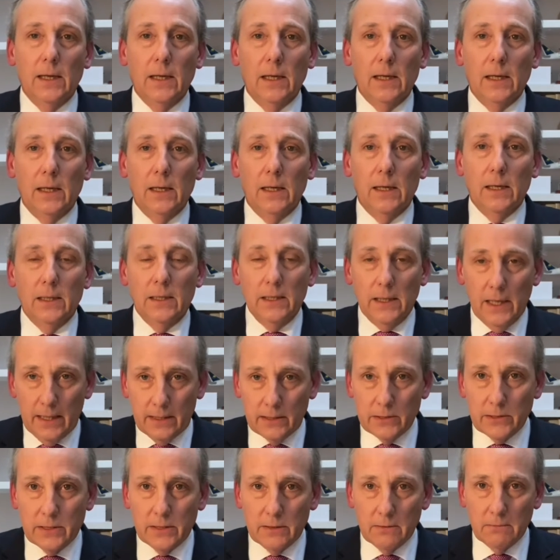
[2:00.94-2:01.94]

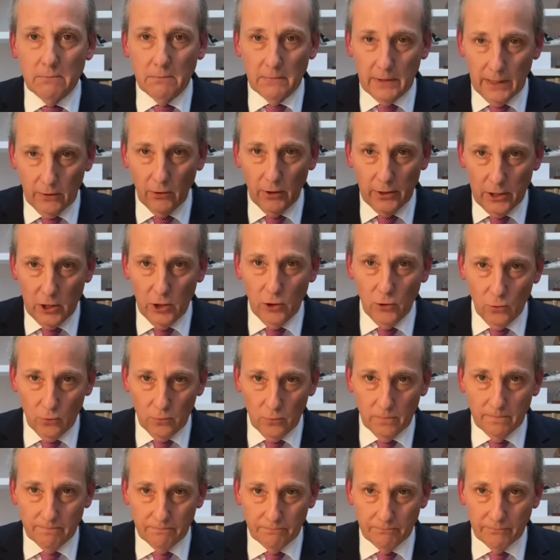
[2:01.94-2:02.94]
Yes, there are new
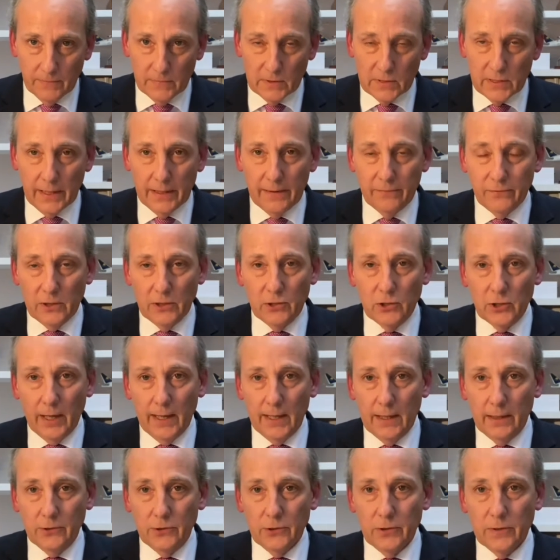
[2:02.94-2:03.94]
safety
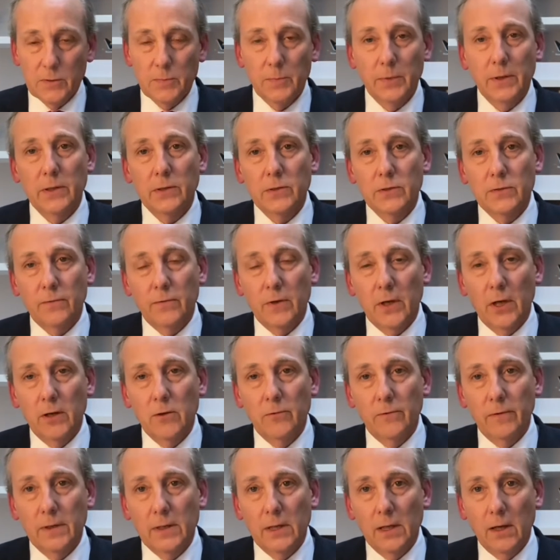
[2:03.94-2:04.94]
challenges because of
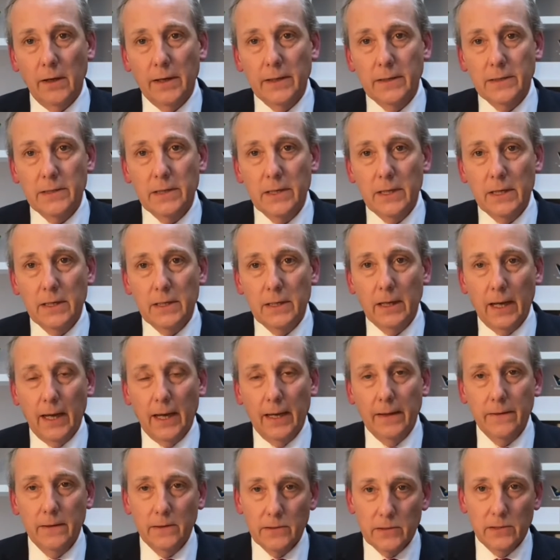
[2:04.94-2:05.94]
COVID-19, and
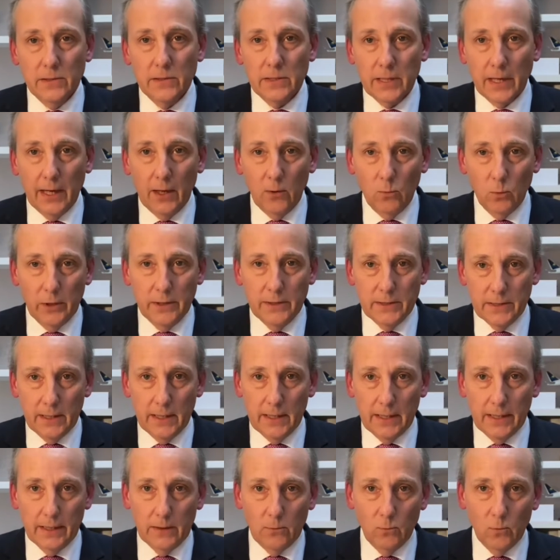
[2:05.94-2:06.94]
this is how we're
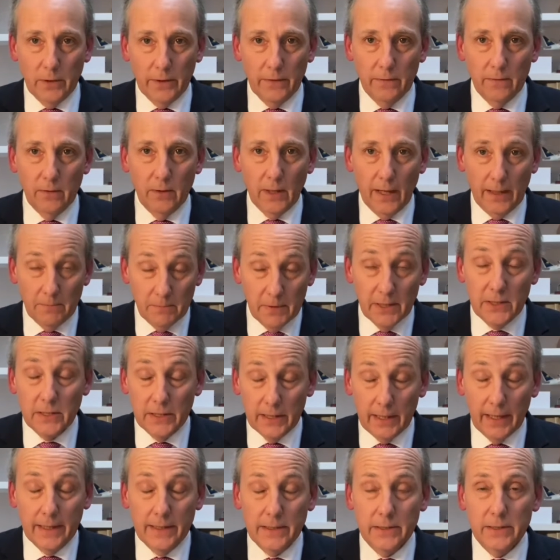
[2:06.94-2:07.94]
dealing with and
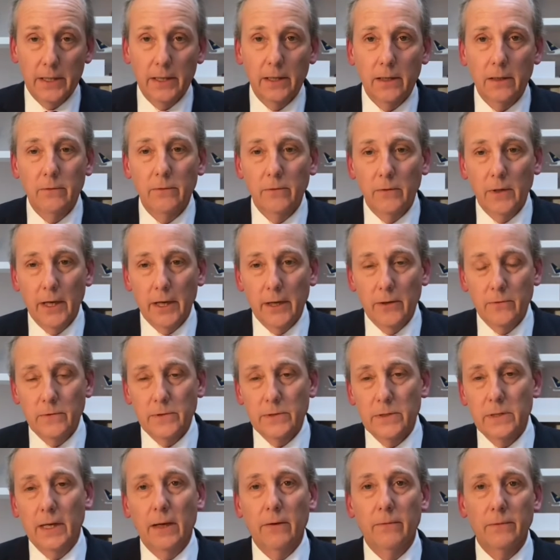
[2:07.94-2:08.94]
mitigating those.
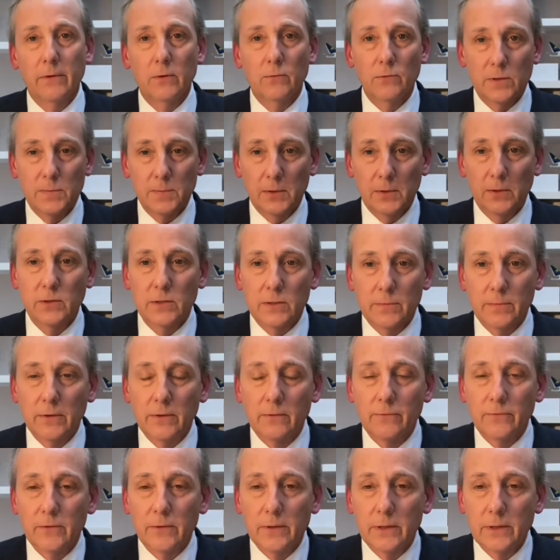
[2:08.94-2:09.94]
Now, the response of
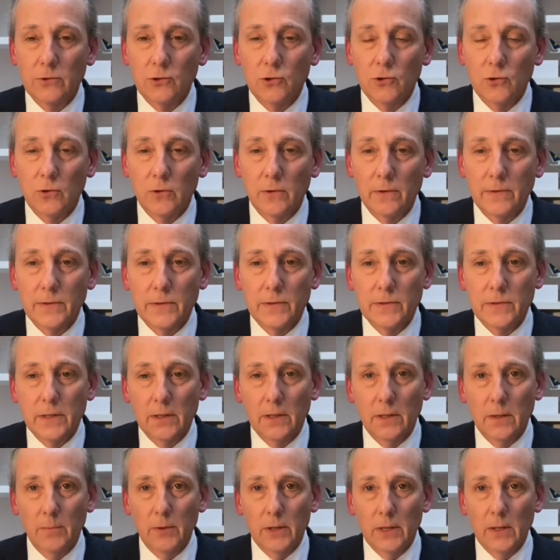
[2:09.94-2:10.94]
insurers is going to
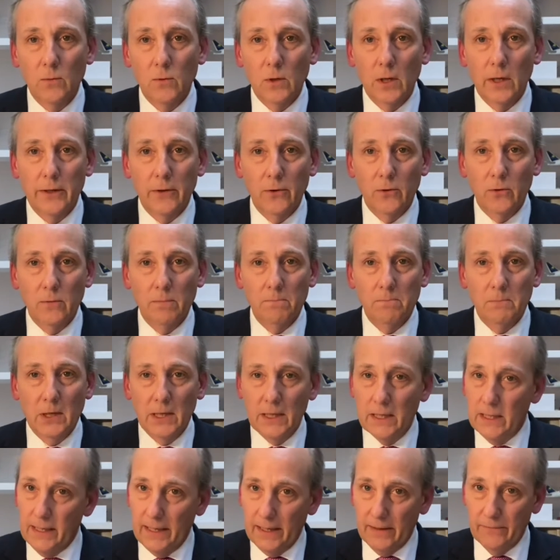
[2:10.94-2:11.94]
be, well, you're
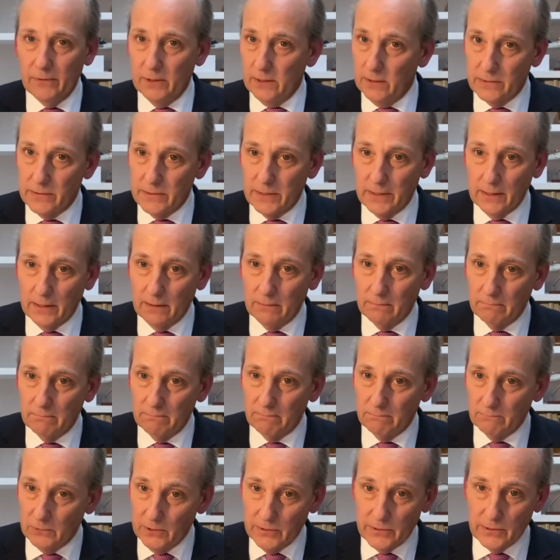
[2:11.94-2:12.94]
clearly evidencing
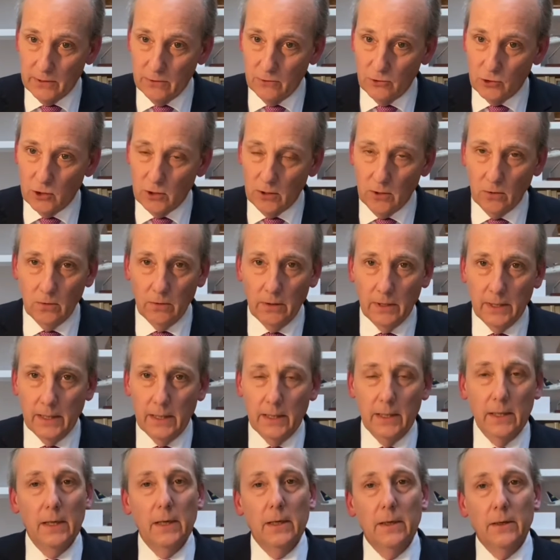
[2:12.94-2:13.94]
risk control,
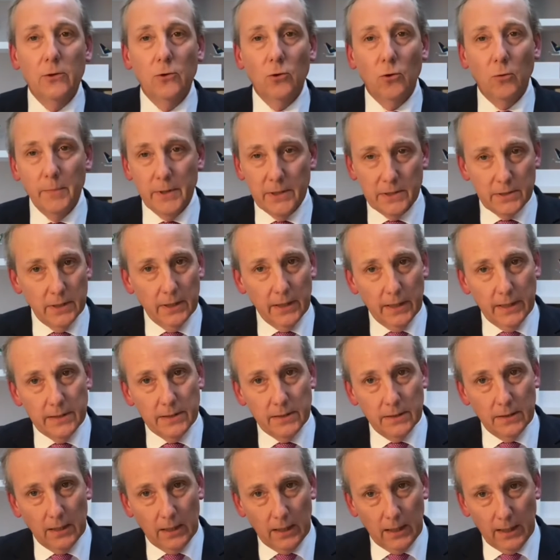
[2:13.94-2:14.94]
you're mitigating
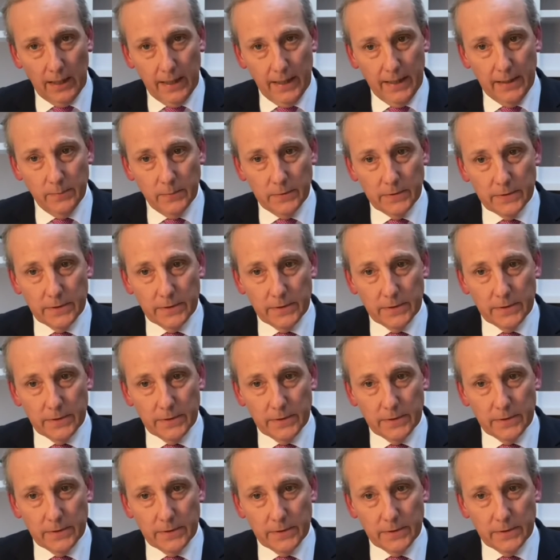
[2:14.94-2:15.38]
claims,